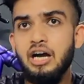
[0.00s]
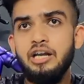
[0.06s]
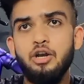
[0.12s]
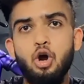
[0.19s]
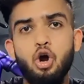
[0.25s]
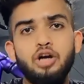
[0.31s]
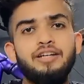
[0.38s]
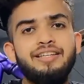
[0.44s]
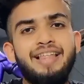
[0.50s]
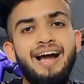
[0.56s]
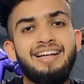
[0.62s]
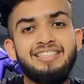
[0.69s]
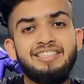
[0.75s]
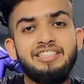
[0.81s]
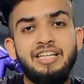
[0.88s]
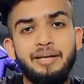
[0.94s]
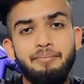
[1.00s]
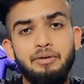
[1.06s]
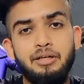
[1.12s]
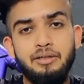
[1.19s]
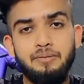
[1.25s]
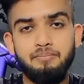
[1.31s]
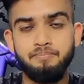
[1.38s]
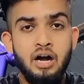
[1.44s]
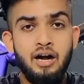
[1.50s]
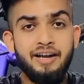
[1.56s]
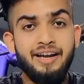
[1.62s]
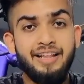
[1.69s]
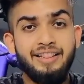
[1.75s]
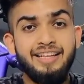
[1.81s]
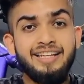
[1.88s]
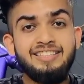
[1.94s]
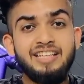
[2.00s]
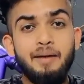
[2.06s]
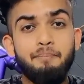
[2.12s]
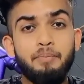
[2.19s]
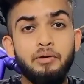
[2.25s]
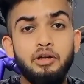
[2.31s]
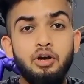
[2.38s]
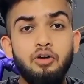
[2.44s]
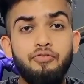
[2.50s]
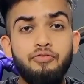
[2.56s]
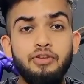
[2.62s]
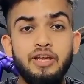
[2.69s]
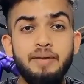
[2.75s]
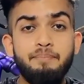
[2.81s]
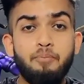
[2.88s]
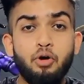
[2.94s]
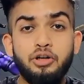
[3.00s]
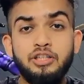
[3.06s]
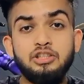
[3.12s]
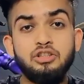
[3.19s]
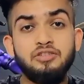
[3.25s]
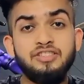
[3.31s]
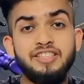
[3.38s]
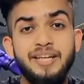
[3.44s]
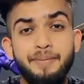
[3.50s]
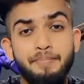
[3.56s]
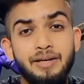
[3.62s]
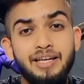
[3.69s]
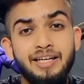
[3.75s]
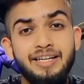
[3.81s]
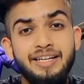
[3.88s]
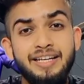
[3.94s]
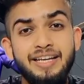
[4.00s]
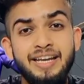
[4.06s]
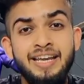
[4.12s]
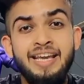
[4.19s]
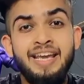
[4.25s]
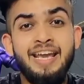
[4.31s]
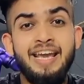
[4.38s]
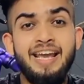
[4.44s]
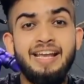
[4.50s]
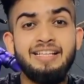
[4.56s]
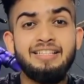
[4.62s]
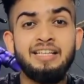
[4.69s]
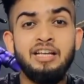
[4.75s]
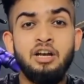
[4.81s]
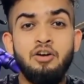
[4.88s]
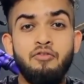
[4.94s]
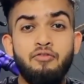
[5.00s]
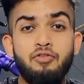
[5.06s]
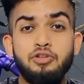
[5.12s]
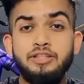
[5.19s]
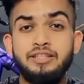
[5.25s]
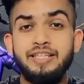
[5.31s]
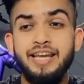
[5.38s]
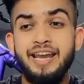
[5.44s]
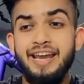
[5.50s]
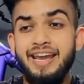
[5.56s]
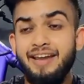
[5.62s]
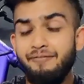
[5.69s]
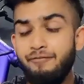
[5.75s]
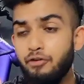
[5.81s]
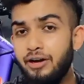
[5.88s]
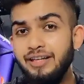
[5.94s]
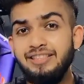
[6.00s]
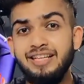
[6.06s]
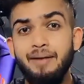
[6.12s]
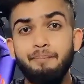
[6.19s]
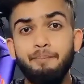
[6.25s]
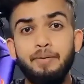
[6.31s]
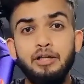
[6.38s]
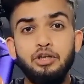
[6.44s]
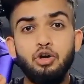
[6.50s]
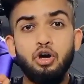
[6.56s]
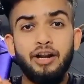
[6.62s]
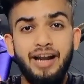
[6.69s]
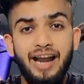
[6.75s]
not that stable. Another example of importance of stability is for example, you're